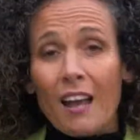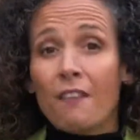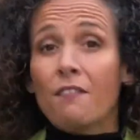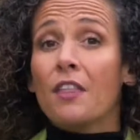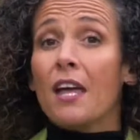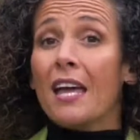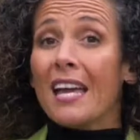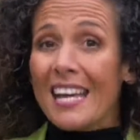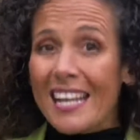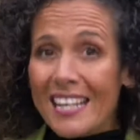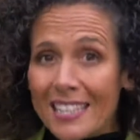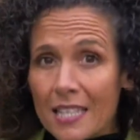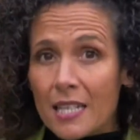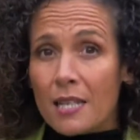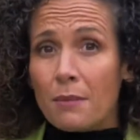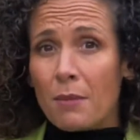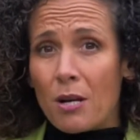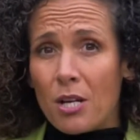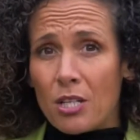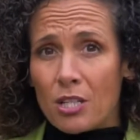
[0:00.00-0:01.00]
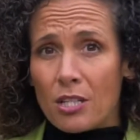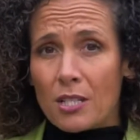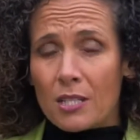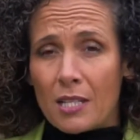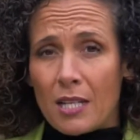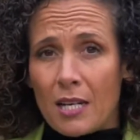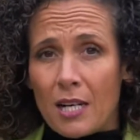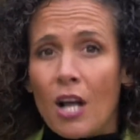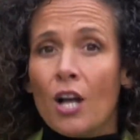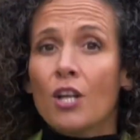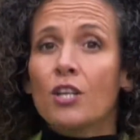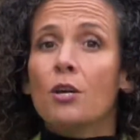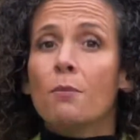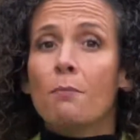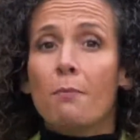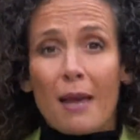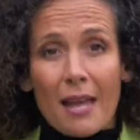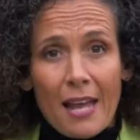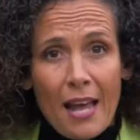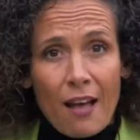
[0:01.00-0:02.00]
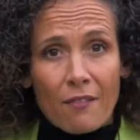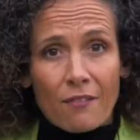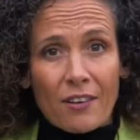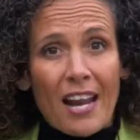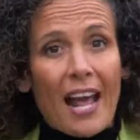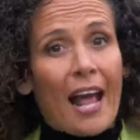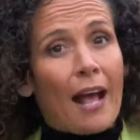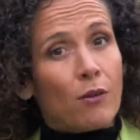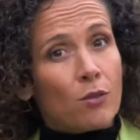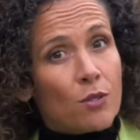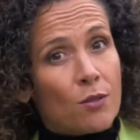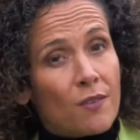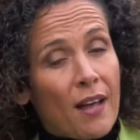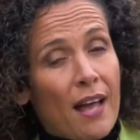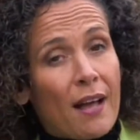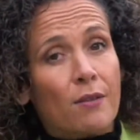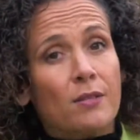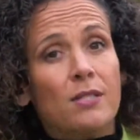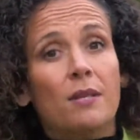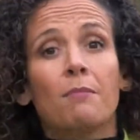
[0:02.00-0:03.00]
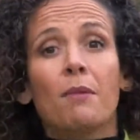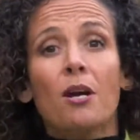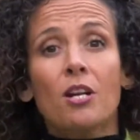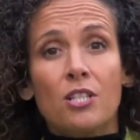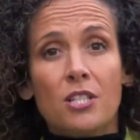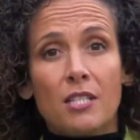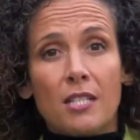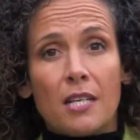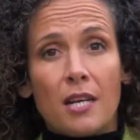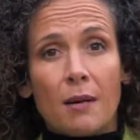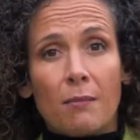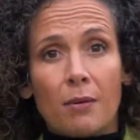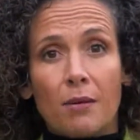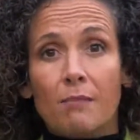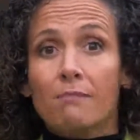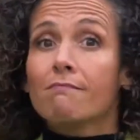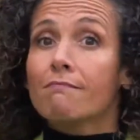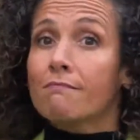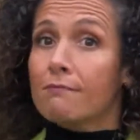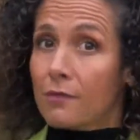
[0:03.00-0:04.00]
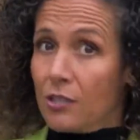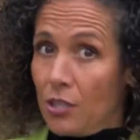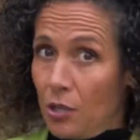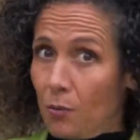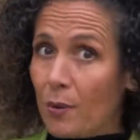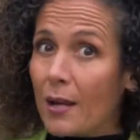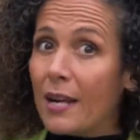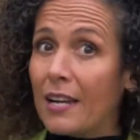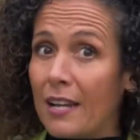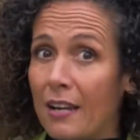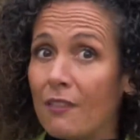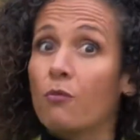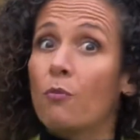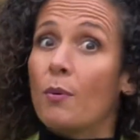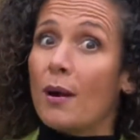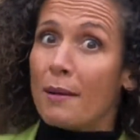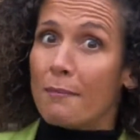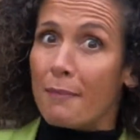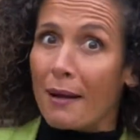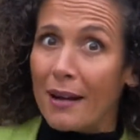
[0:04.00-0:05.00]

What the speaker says: If there is an emergency, you may have an out-of-hours emergency number. You will if we